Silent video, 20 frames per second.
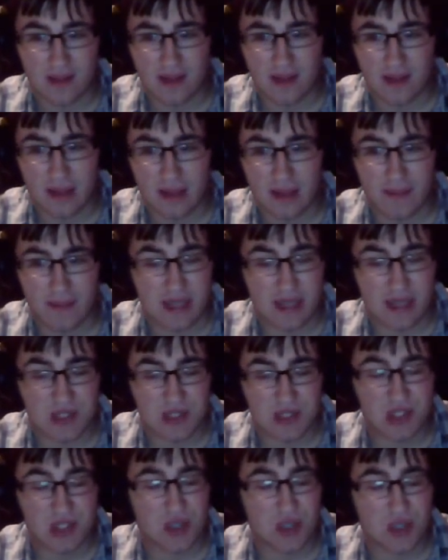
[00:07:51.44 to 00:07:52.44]
It means
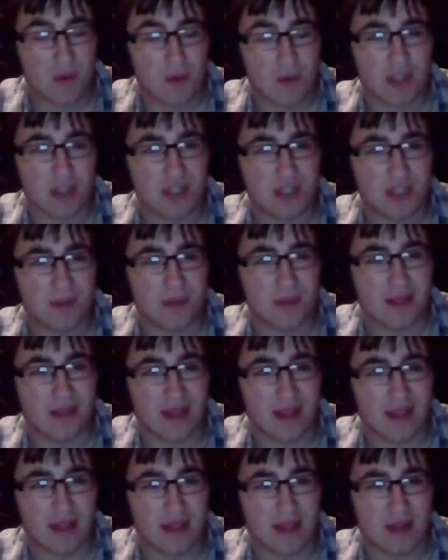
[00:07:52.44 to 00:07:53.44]
so much to me
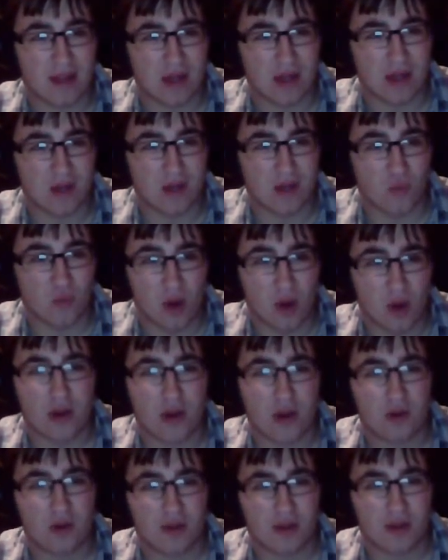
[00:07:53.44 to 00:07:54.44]
that there are
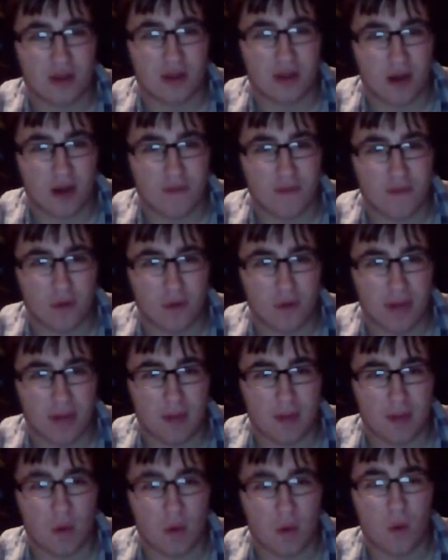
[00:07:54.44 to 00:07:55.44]
134
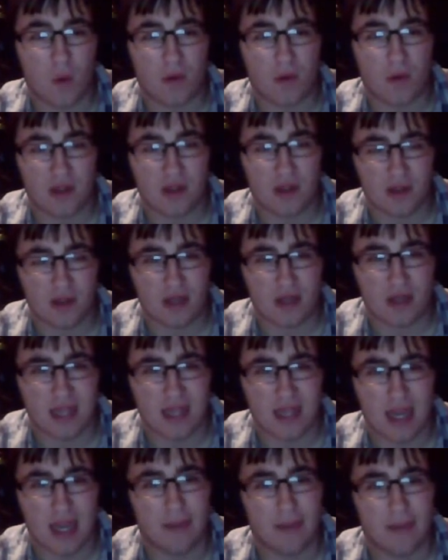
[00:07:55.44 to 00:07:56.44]
people who took their
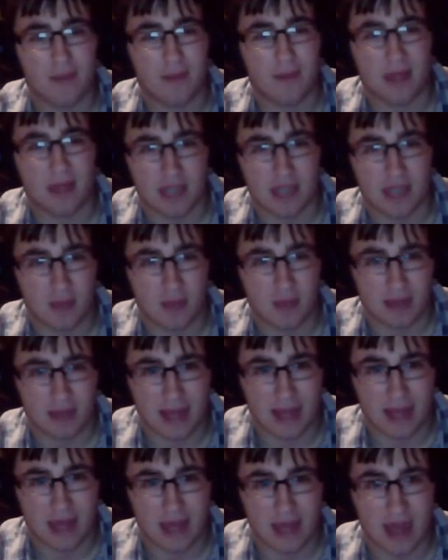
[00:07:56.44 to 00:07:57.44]
time to tell me
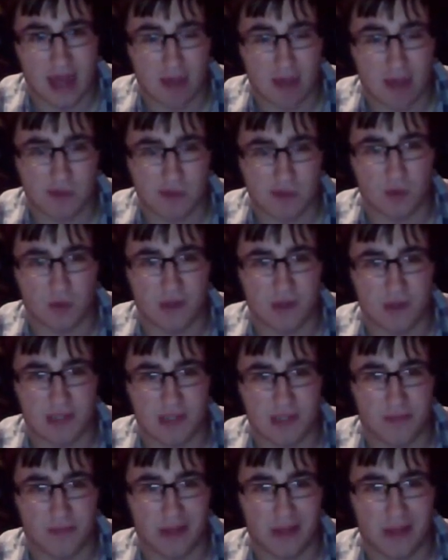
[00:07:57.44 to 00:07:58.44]
that I was worth
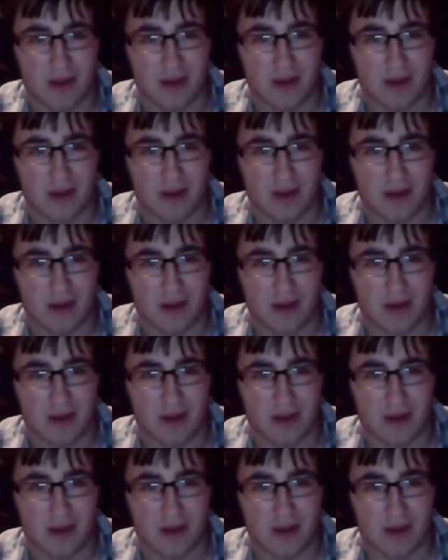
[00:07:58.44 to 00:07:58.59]
something.